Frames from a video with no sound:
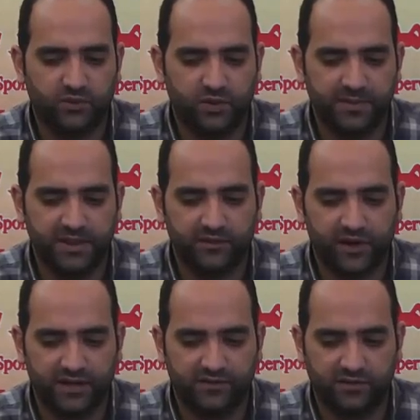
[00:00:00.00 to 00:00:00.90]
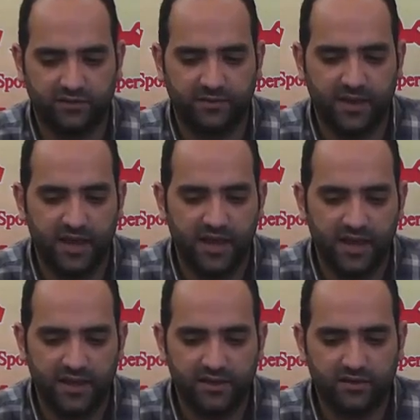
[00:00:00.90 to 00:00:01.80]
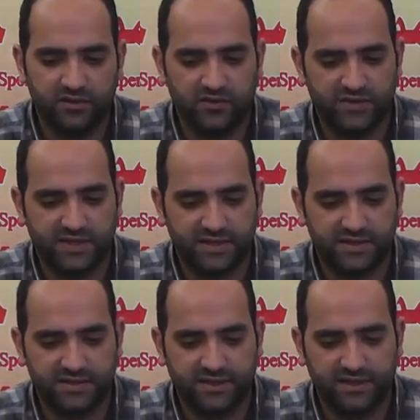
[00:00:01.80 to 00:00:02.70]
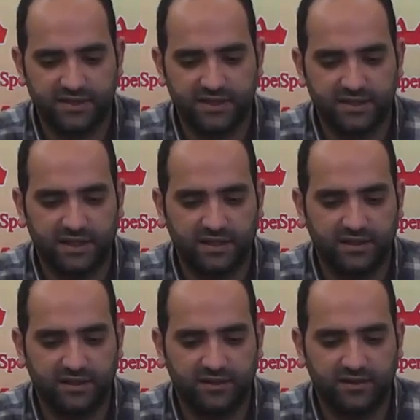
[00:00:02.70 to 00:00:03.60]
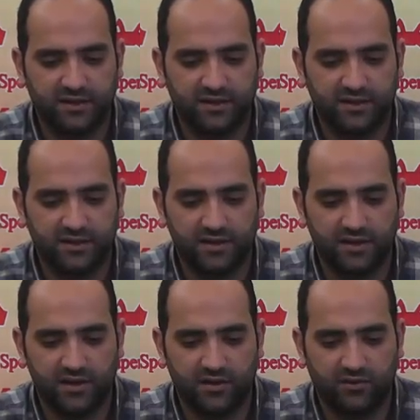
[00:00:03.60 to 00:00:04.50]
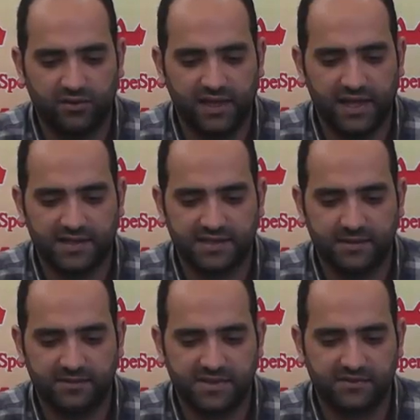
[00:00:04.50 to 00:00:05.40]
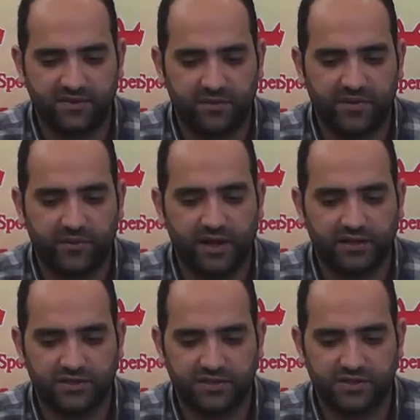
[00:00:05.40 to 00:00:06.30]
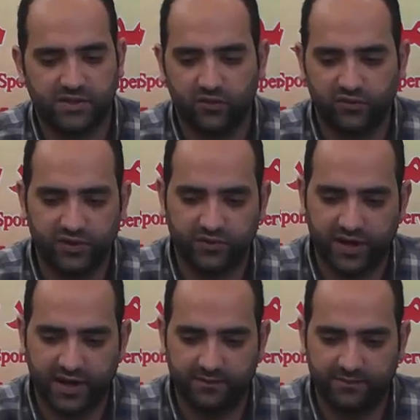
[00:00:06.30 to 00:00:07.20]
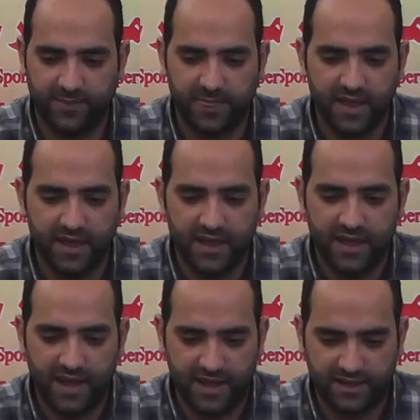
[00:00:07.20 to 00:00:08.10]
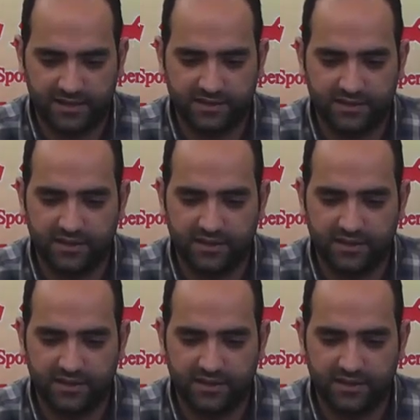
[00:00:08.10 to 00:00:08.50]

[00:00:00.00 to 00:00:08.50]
you will be grateful. He also says, Indeed, Allah only accepts from the righteous who fear Him, and